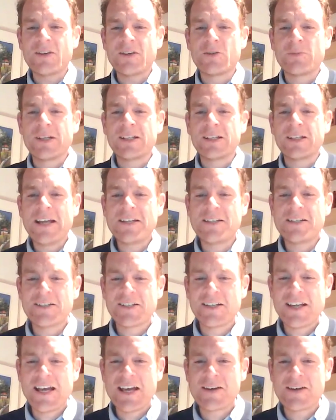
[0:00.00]
could be a late
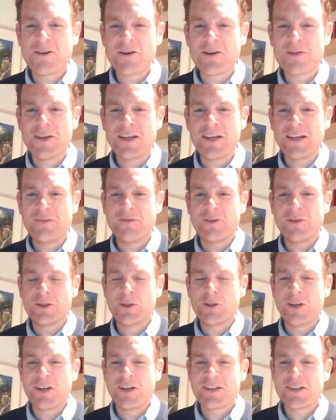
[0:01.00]
indicator, I think, if we're
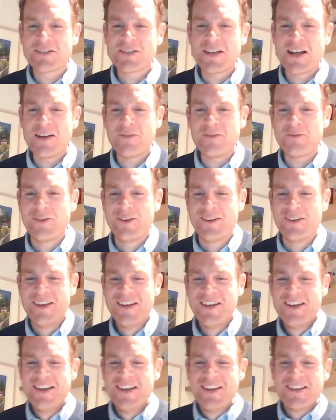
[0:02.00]
looking at staff
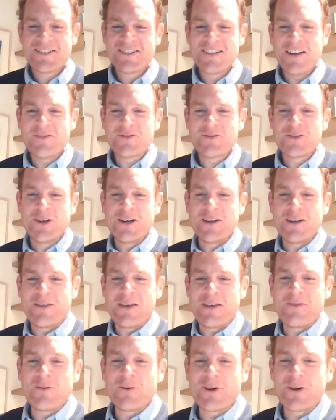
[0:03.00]
turnover,
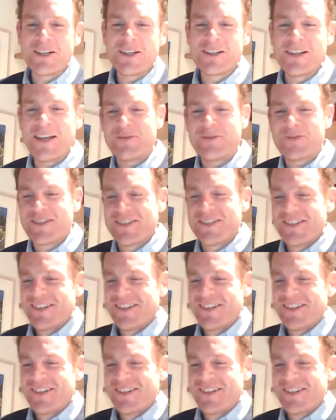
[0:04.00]
they've already left.